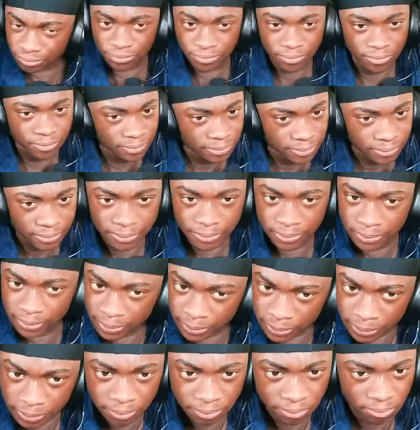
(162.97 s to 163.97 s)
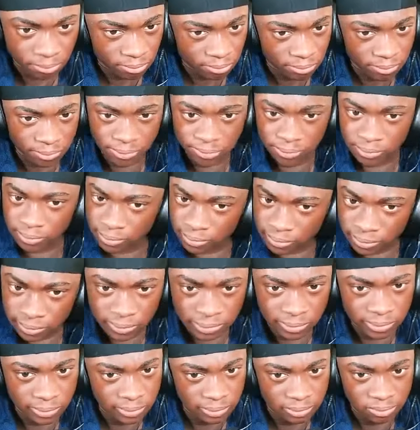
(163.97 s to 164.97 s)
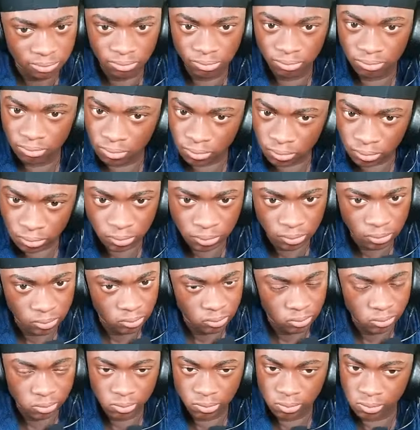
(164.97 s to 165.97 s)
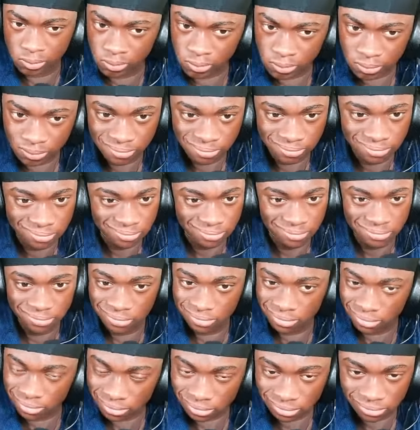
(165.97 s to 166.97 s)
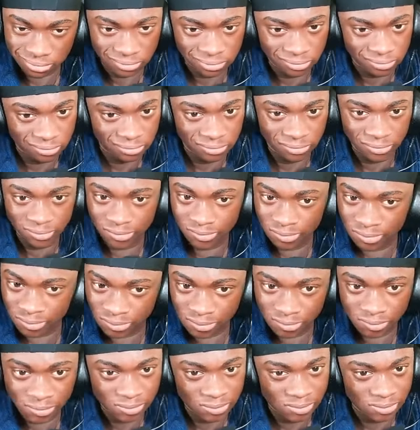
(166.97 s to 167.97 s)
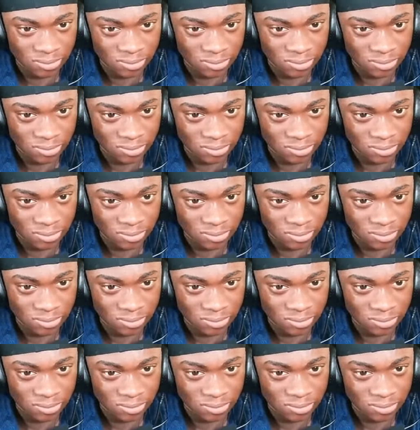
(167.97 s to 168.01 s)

I wasted a million drip on a Rocky's gym wear. Four bags on t-shirts, two bags on